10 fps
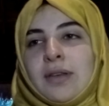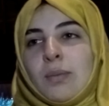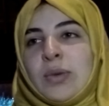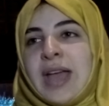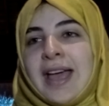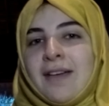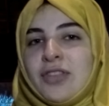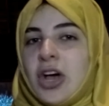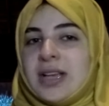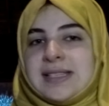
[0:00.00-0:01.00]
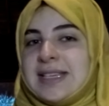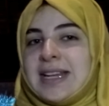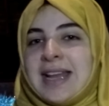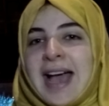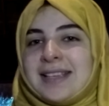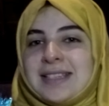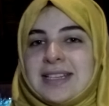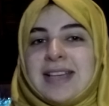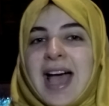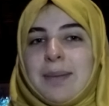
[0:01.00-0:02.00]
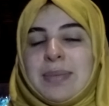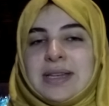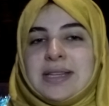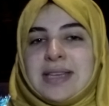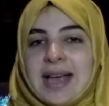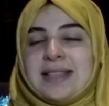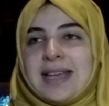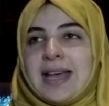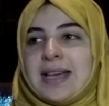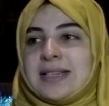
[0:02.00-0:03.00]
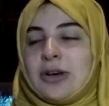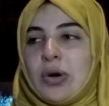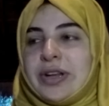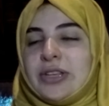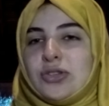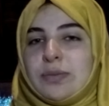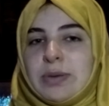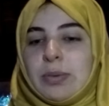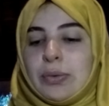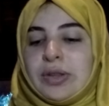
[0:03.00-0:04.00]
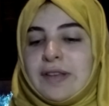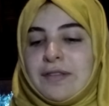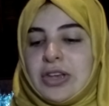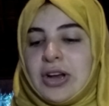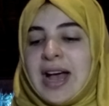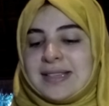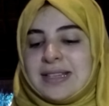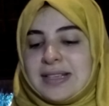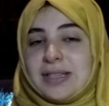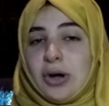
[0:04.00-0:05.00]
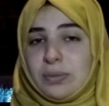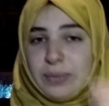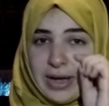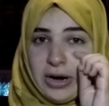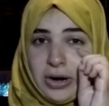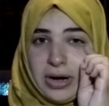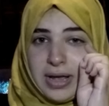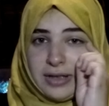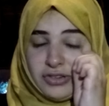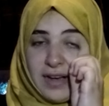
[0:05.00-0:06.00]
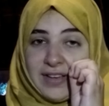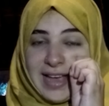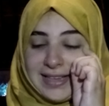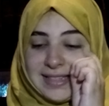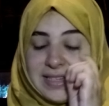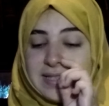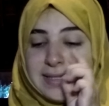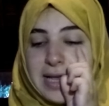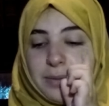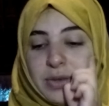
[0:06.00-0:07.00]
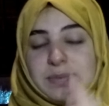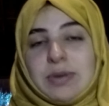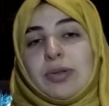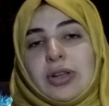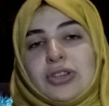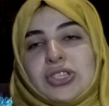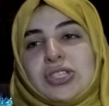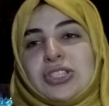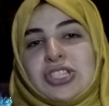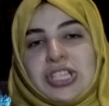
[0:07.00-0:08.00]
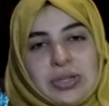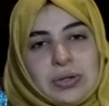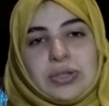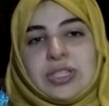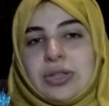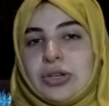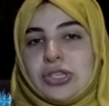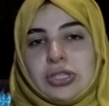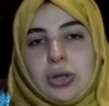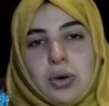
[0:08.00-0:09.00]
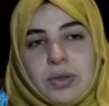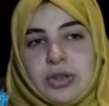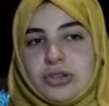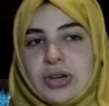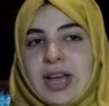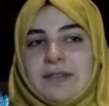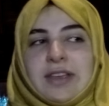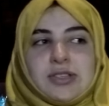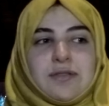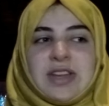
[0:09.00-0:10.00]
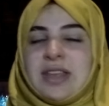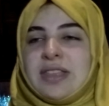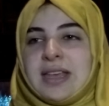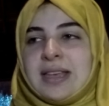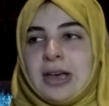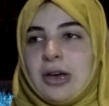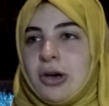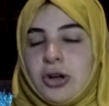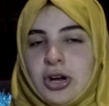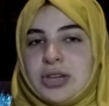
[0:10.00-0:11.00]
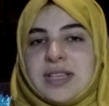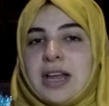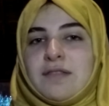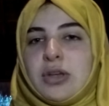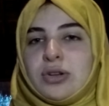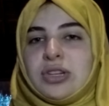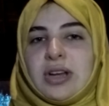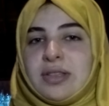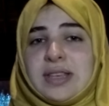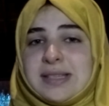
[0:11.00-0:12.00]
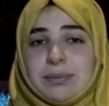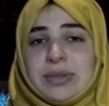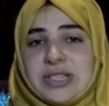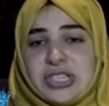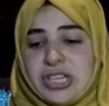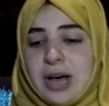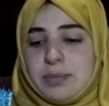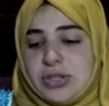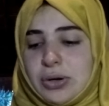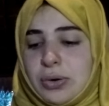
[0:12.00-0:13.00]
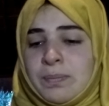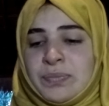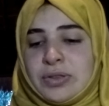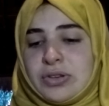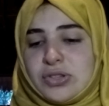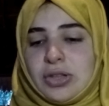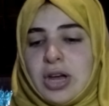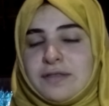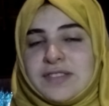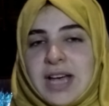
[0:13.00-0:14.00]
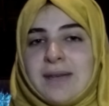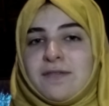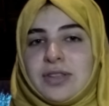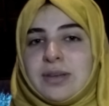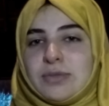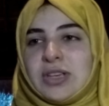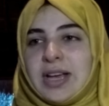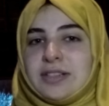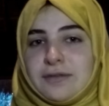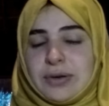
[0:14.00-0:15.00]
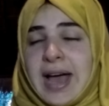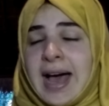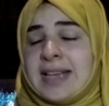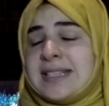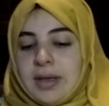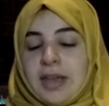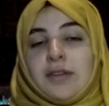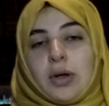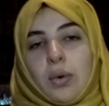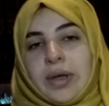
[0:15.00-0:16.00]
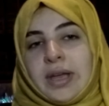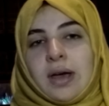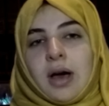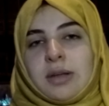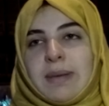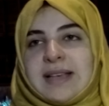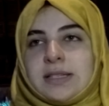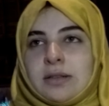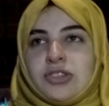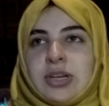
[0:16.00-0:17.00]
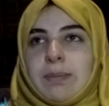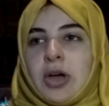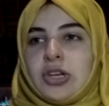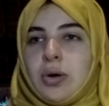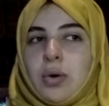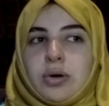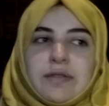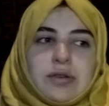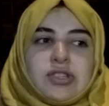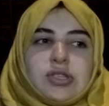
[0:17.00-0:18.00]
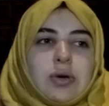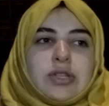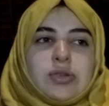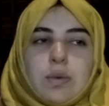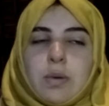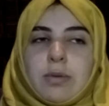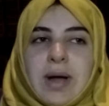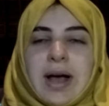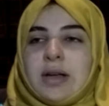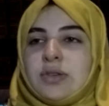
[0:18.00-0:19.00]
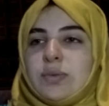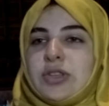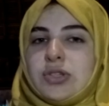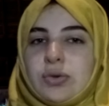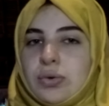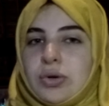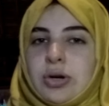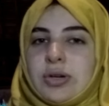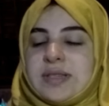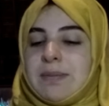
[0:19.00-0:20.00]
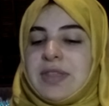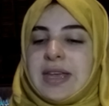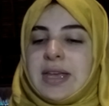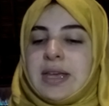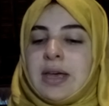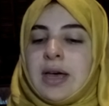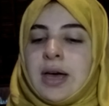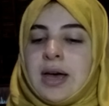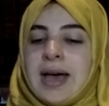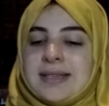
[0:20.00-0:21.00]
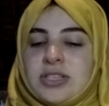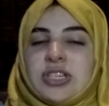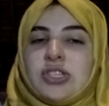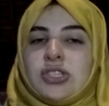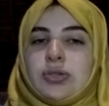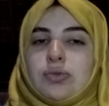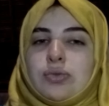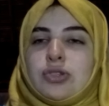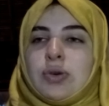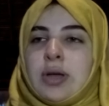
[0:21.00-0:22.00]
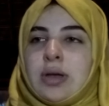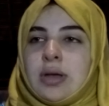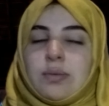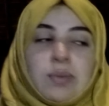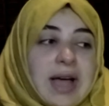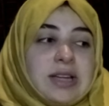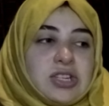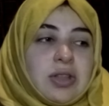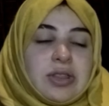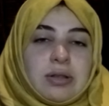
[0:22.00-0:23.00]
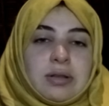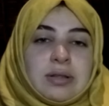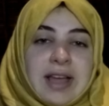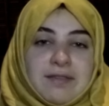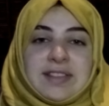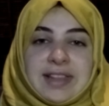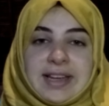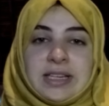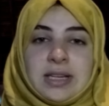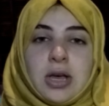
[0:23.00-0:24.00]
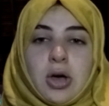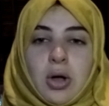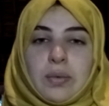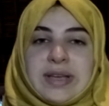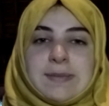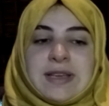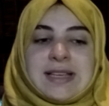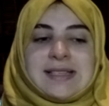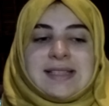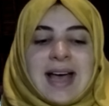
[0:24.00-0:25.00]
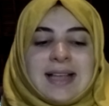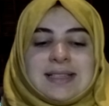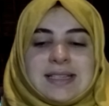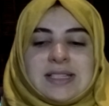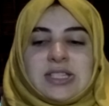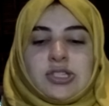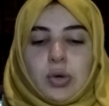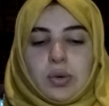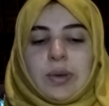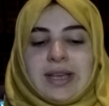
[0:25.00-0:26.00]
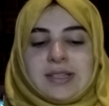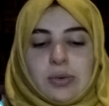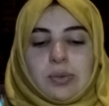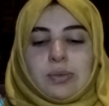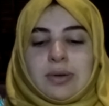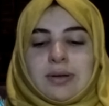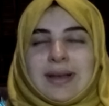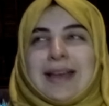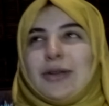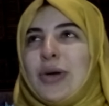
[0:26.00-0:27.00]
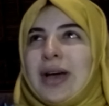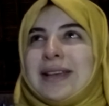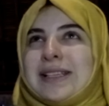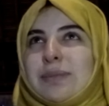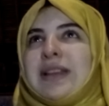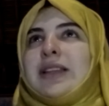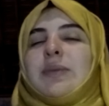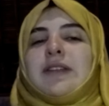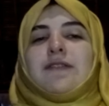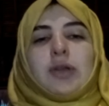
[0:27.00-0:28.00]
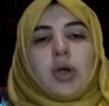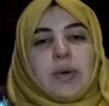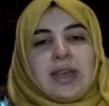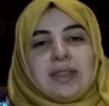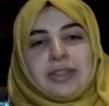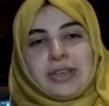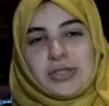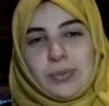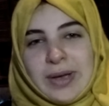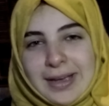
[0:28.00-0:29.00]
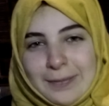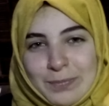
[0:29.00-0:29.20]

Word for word: we, I have not seen an accident happen yet and according to the people who live here accidents are rare traffic accidents because people are just chilled and they're slow when they're driving so if anything occurs out of the ordinary they simply stop so there's a lot of time for them to kind of react if you're going on a bicycle trip on your own or if you're just going to roam around with a scooter or something uh, I suggest you uh, ride on the left lane always because that is your way so I don't know how to explain it but if you're going this way